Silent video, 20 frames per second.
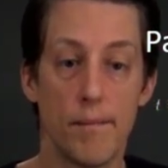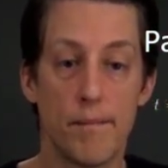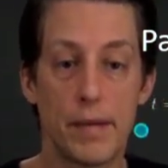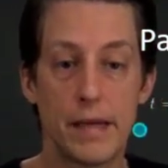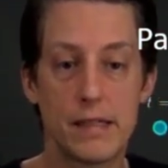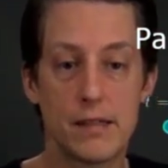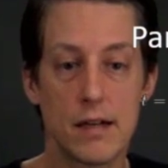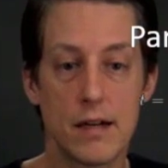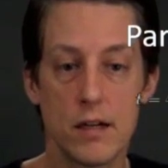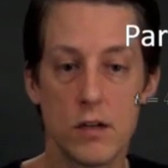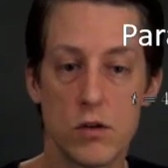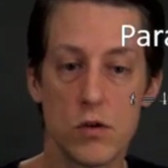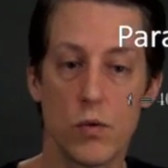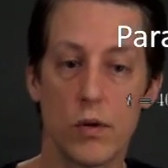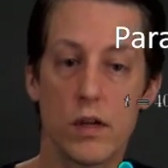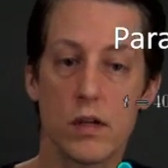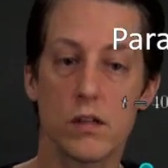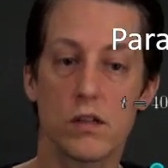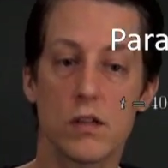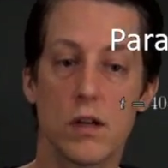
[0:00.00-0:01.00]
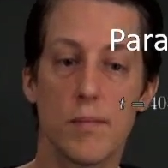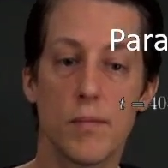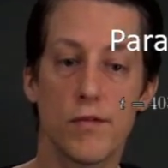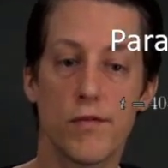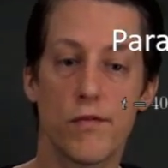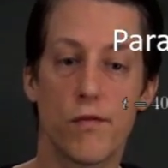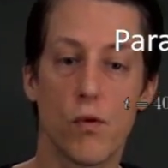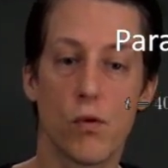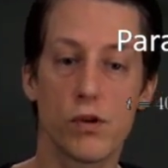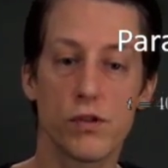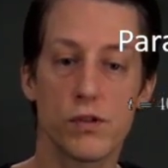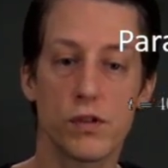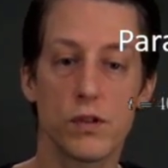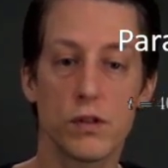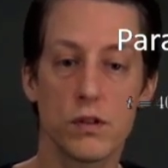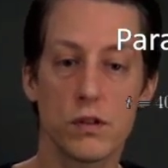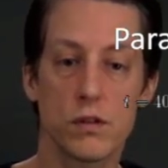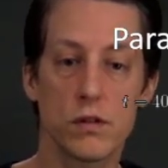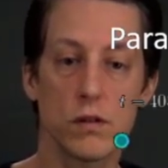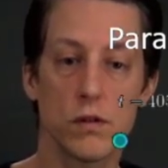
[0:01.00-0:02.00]
basically doing a sum of
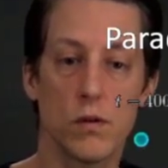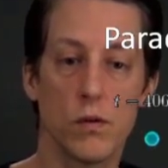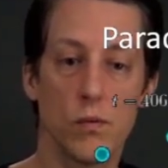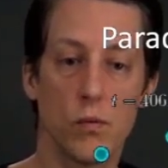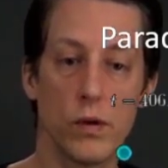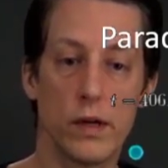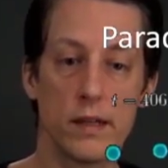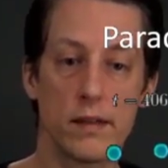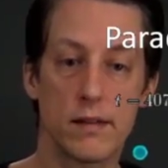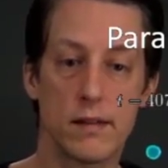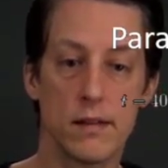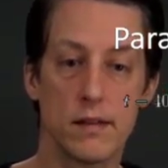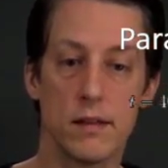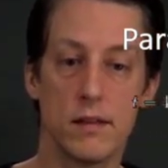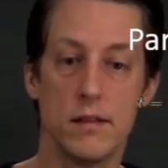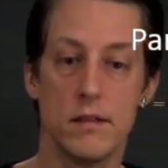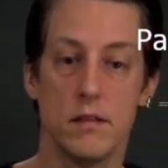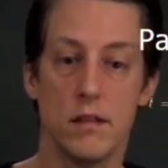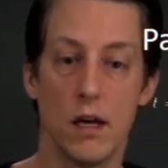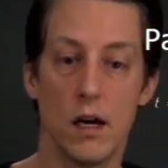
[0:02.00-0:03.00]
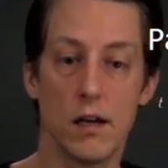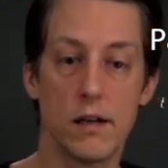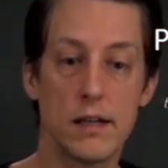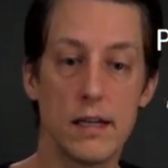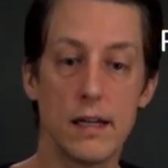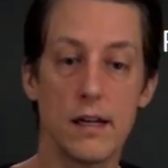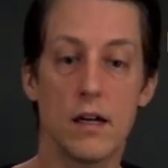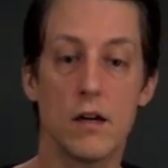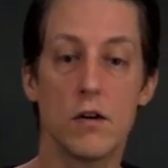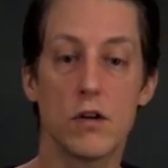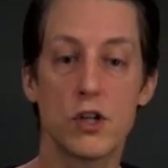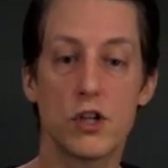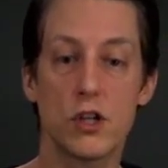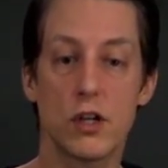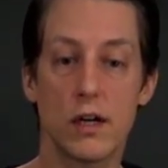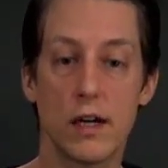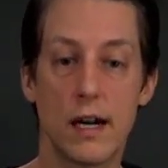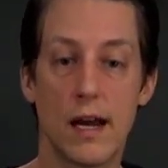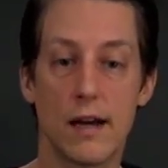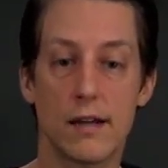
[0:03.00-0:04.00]
forces with the
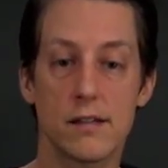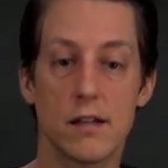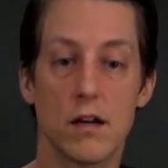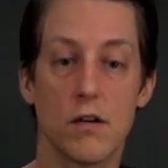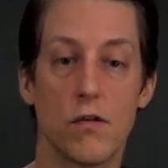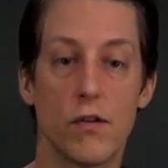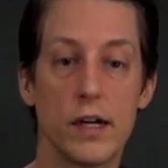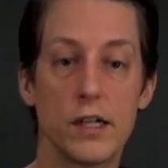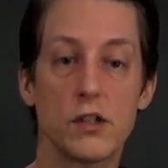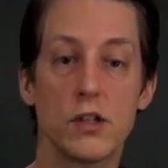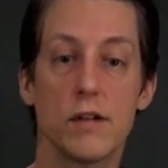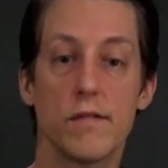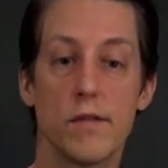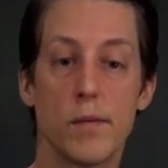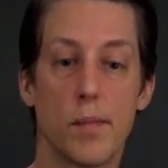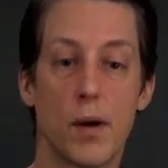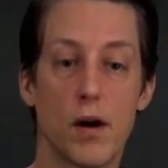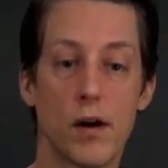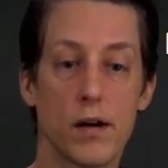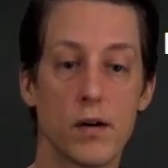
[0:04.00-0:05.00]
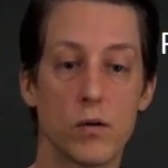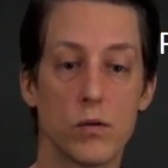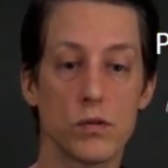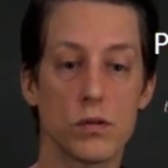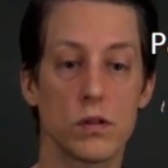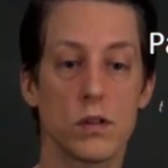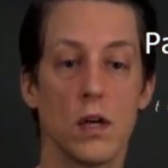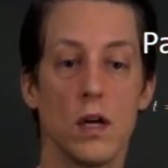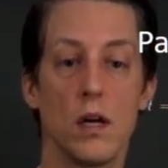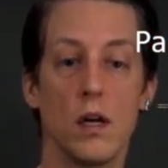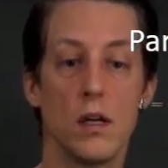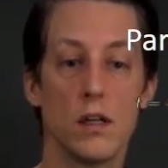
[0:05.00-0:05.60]
inertia and acceleration of the particles,